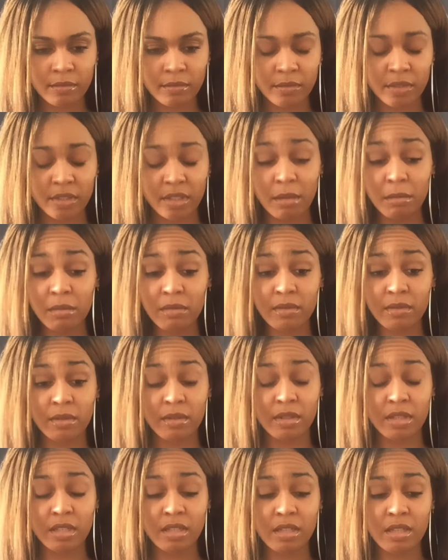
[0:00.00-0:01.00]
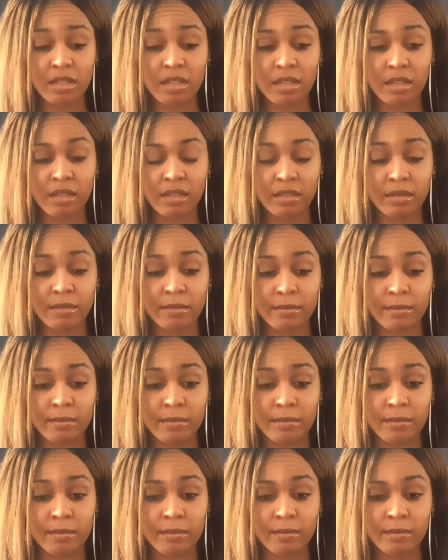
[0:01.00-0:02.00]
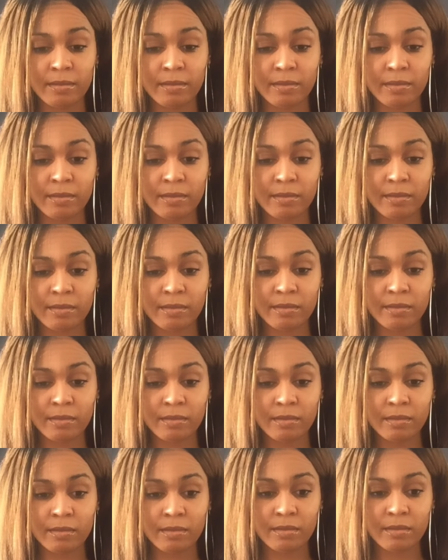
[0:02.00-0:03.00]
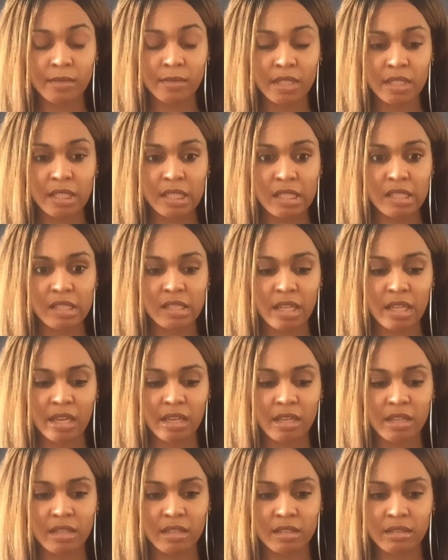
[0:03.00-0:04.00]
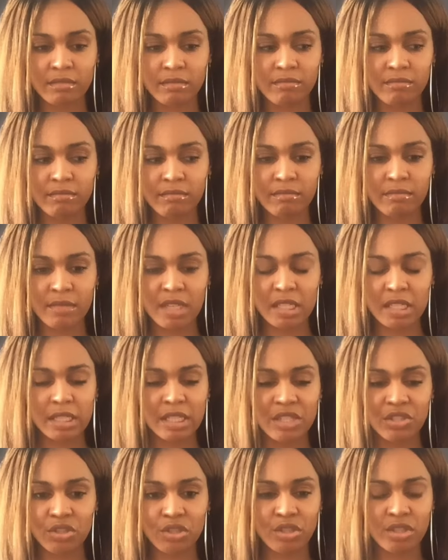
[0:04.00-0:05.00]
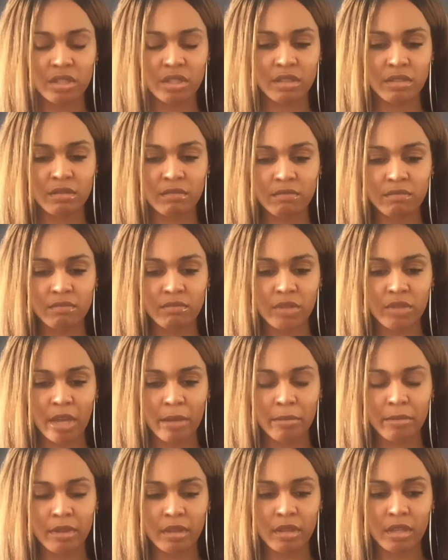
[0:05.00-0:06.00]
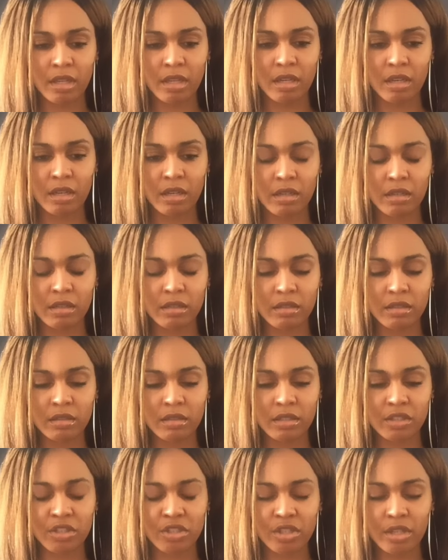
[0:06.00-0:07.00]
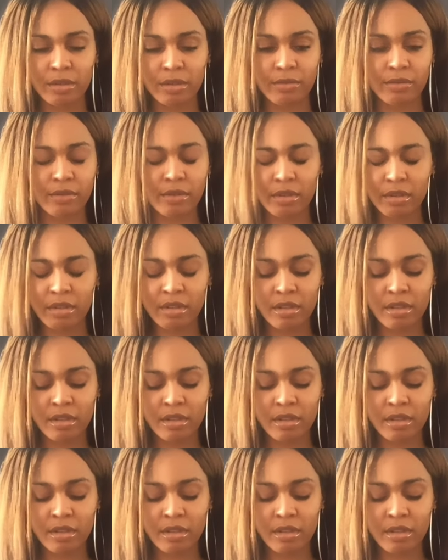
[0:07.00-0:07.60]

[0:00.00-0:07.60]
For some of you, this is um, this is like a ascension type of thing, a shift.